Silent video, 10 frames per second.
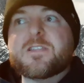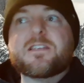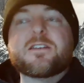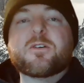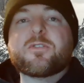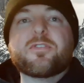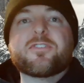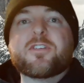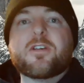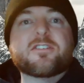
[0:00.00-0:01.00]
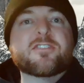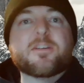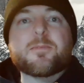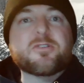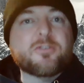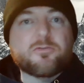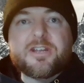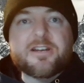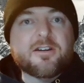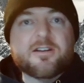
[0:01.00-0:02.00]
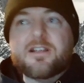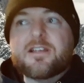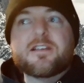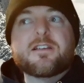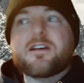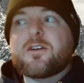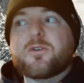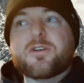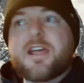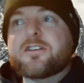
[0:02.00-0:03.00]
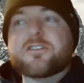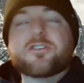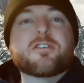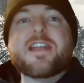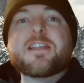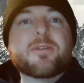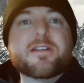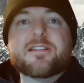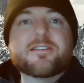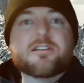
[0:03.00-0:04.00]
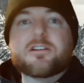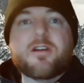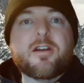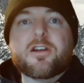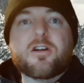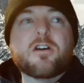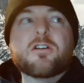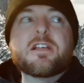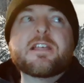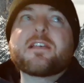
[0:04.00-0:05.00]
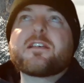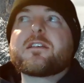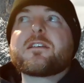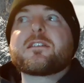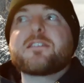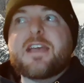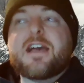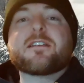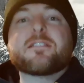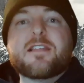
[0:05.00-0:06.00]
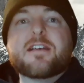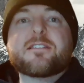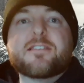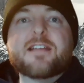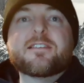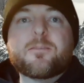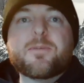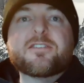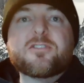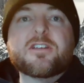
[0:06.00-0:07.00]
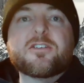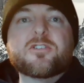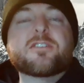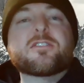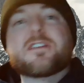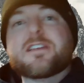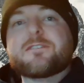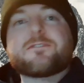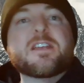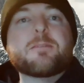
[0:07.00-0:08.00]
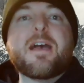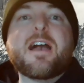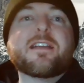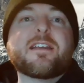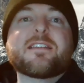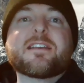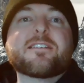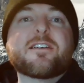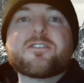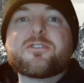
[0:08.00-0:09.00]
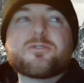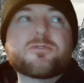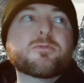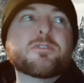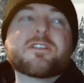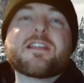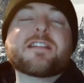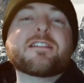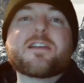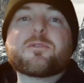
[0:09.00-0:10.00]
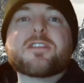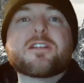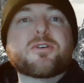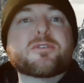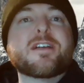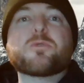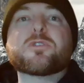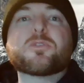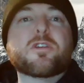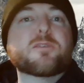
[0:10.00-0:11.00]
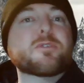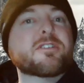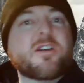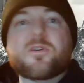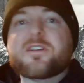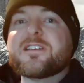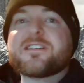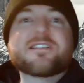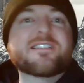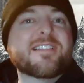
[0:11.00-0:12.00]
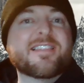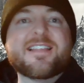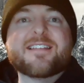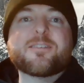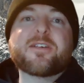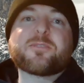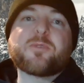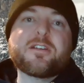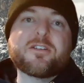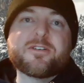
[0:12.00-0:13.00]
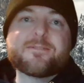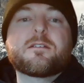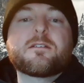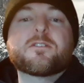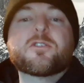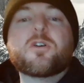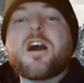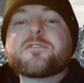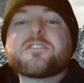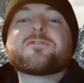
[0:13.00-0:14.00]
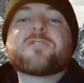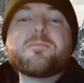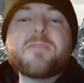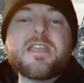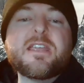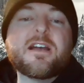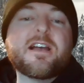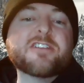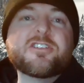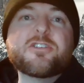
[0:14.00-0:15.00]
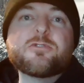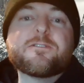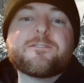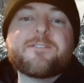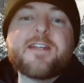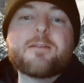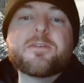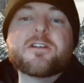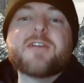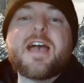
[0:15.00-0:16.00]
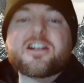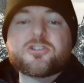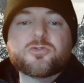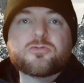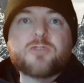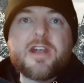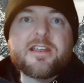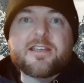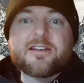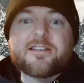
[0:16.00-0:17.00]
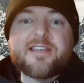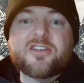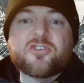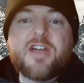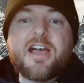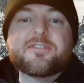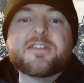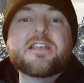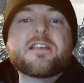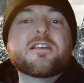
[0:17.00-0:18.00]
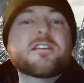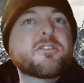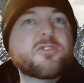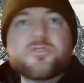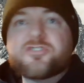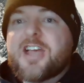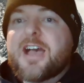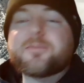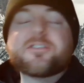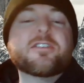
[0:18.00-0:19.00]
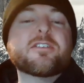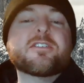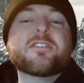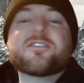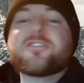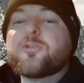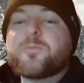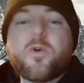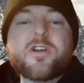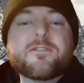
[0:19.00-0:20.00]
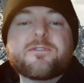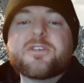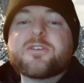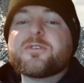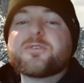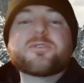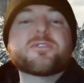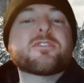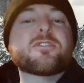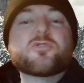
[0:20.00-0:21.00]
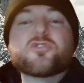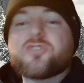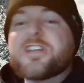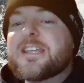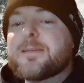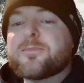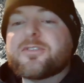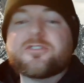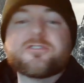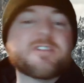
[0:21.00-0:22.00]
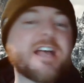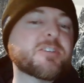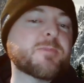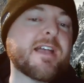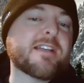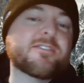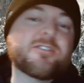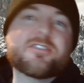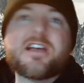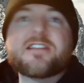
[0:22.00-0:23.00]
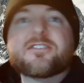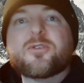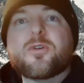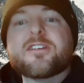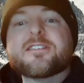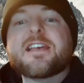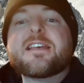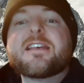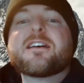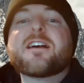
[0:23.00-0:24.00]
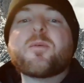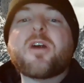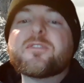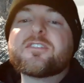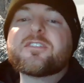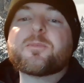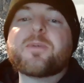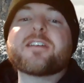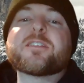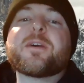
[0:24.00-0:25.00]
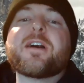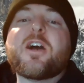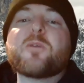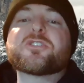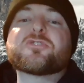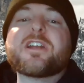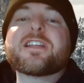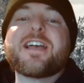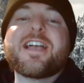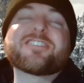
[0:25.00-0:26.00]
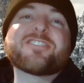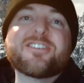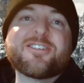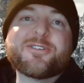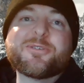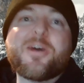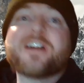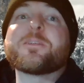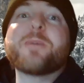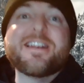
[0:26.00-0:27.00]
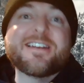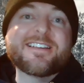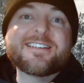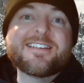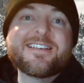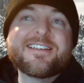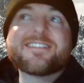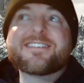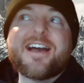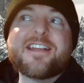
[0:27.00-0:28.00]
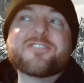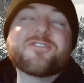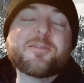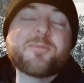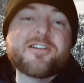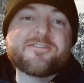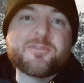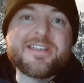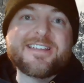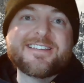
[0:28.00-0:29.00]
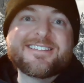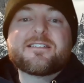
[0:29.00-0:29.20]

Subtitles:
you know, just somebody who's a reader or an editor or anybody that's literary at all, yeah, that's the best you can do because you can get feedback and they can tell you what they like, what they don't like, what's working, what's not working. That's the best way to do it. So often for me, I actually do a fair bit of actual writing in a second draft. New chapters, new point of views, new dreams, new flashbacks, new side stories. I'm often surprised about how much writing I actually do while I'm editing. It's kind of the fun part for me.